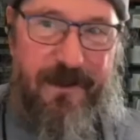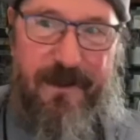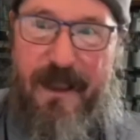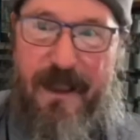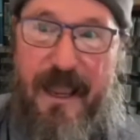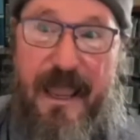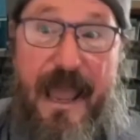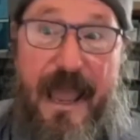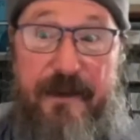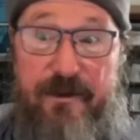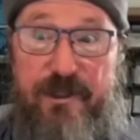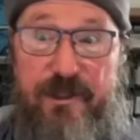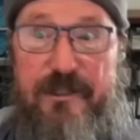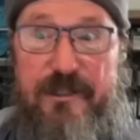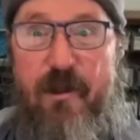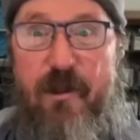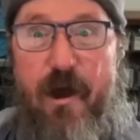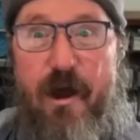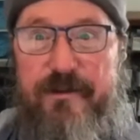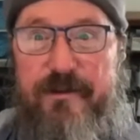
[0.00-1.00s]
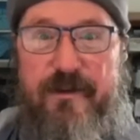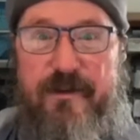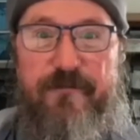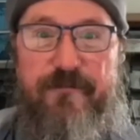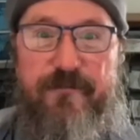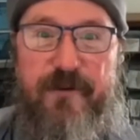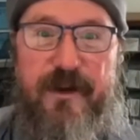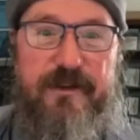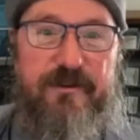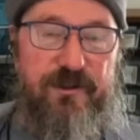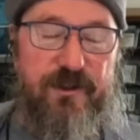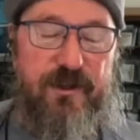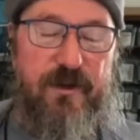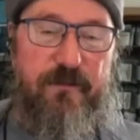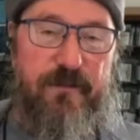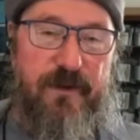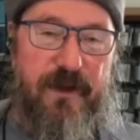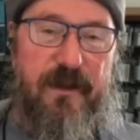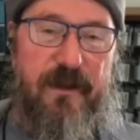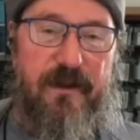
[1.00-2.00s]
Actually lost
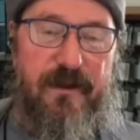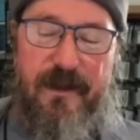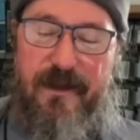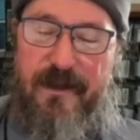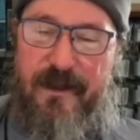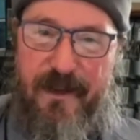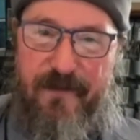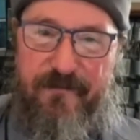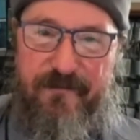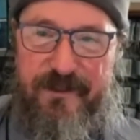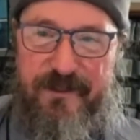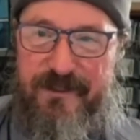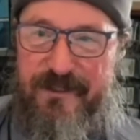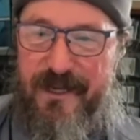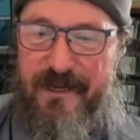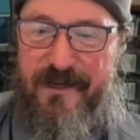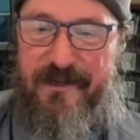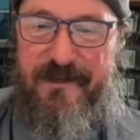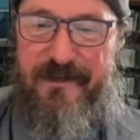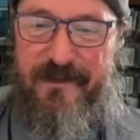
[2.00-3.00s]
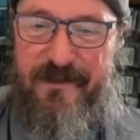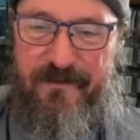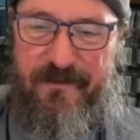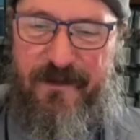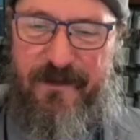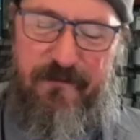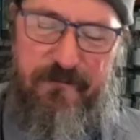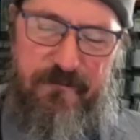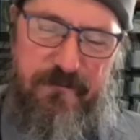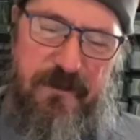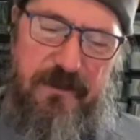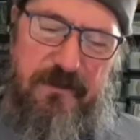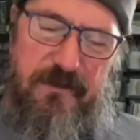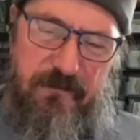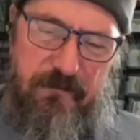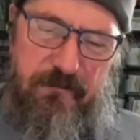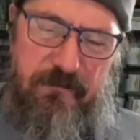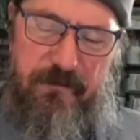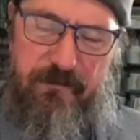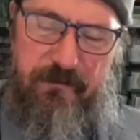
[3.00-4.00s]
friendship, I have to say.
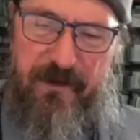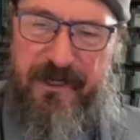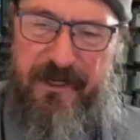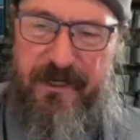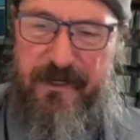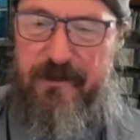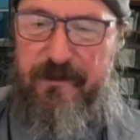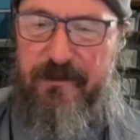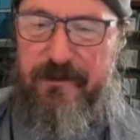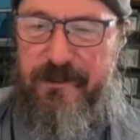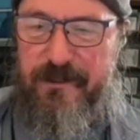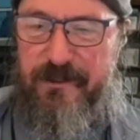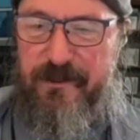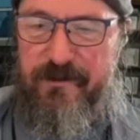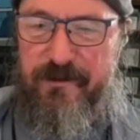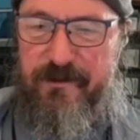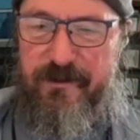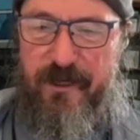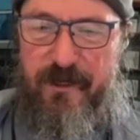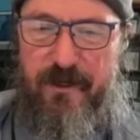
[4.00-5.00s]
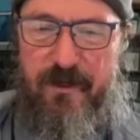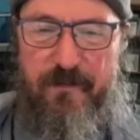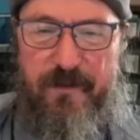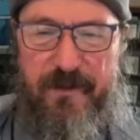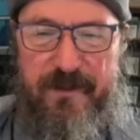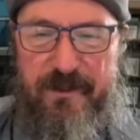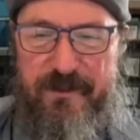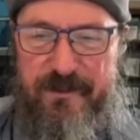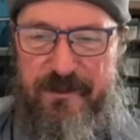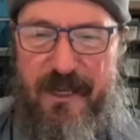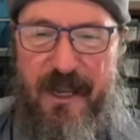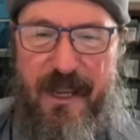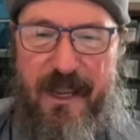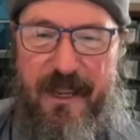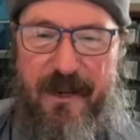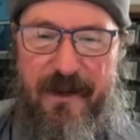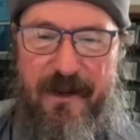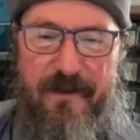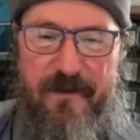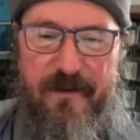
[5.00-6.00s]
We rekindled it years later, but this guy
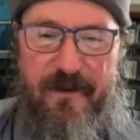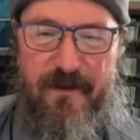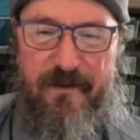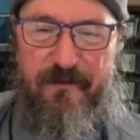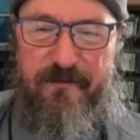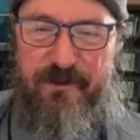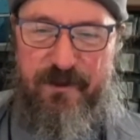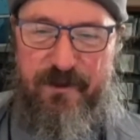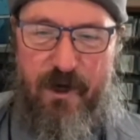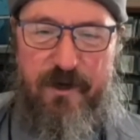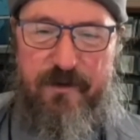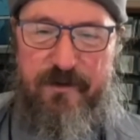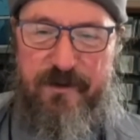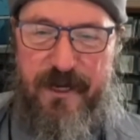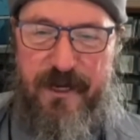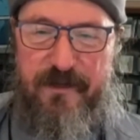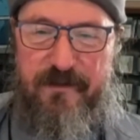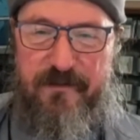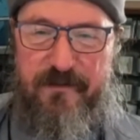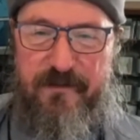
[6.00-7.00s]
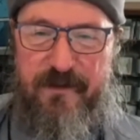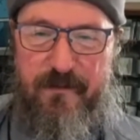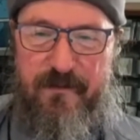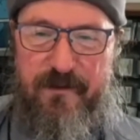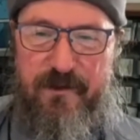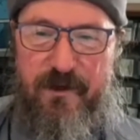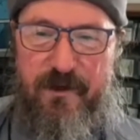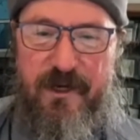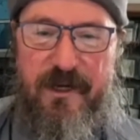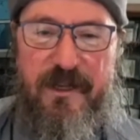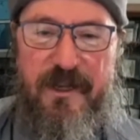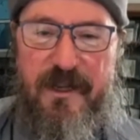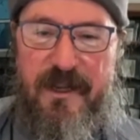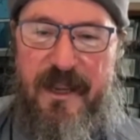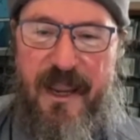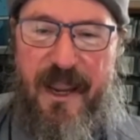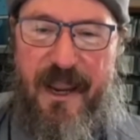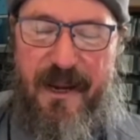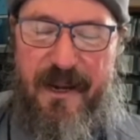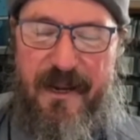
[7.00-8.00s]
had a starter decks of some sort.
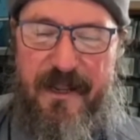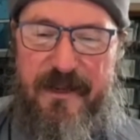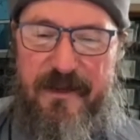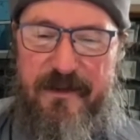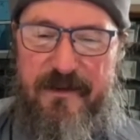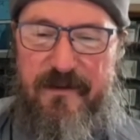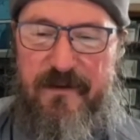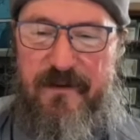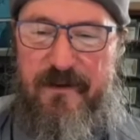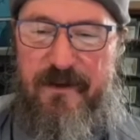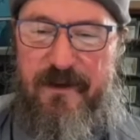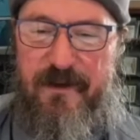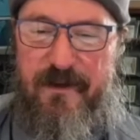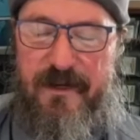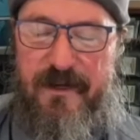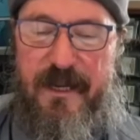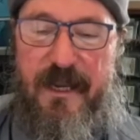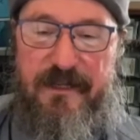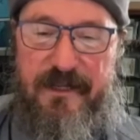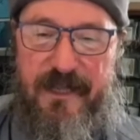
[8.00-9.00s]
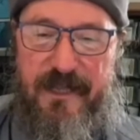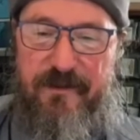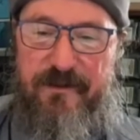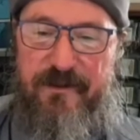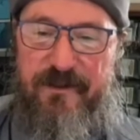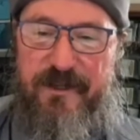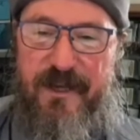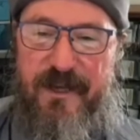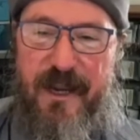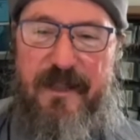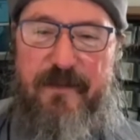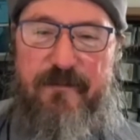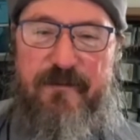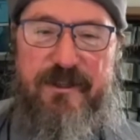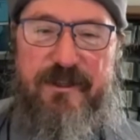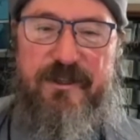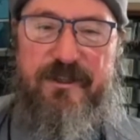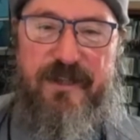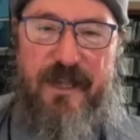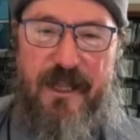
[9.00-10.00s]
And he had cases, and he
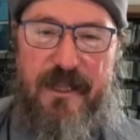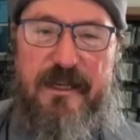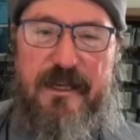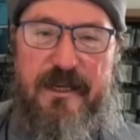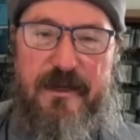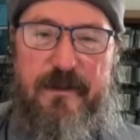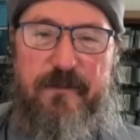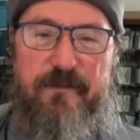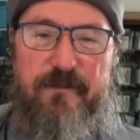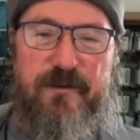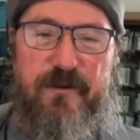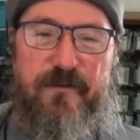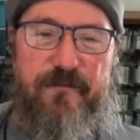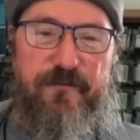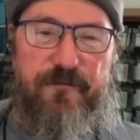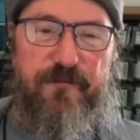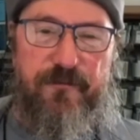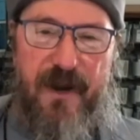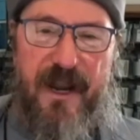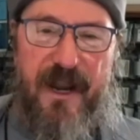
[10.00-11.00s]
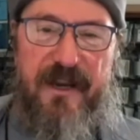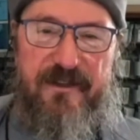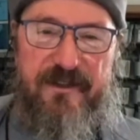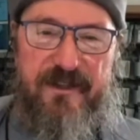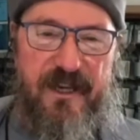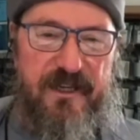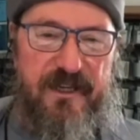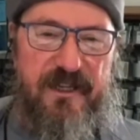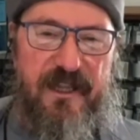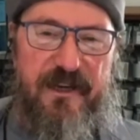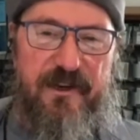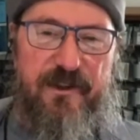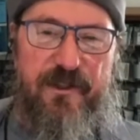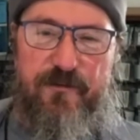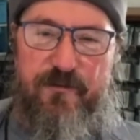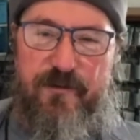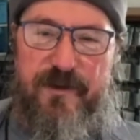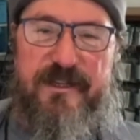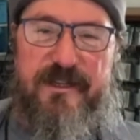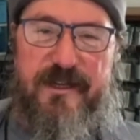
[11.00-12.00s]
was selling them to friends at like
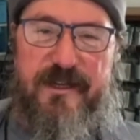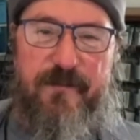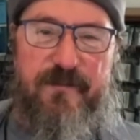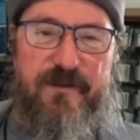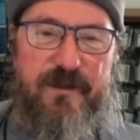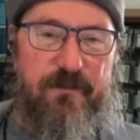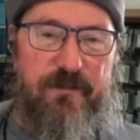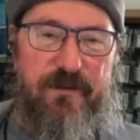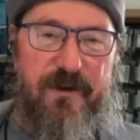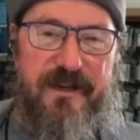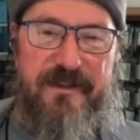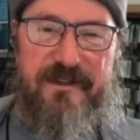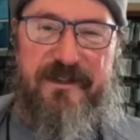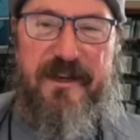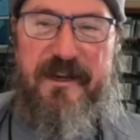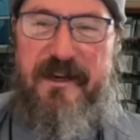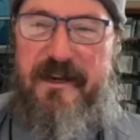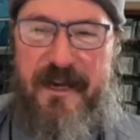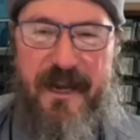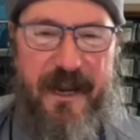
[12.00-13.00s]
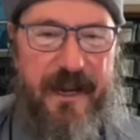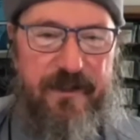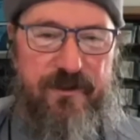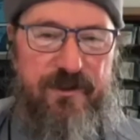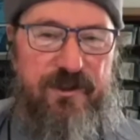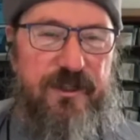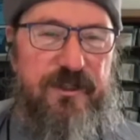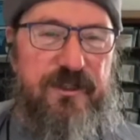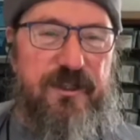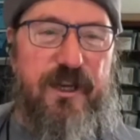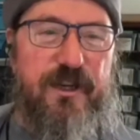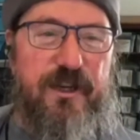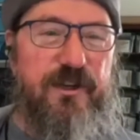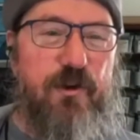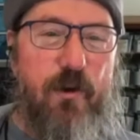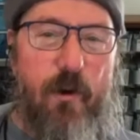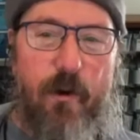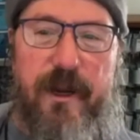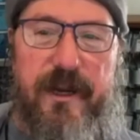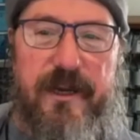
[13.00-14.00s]
3 times the price. And it just
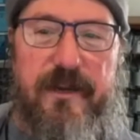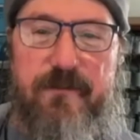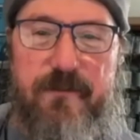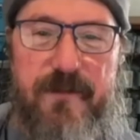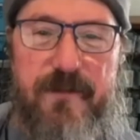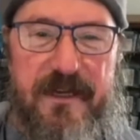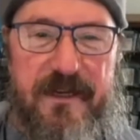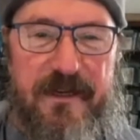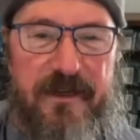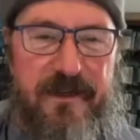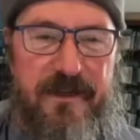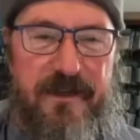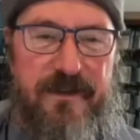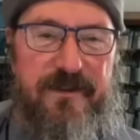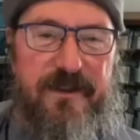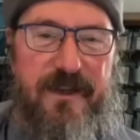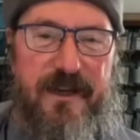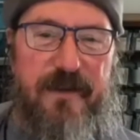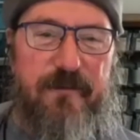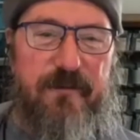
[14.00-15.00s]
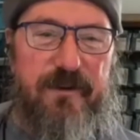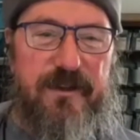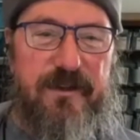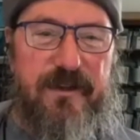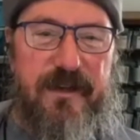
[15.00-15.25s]
annoyed me that he took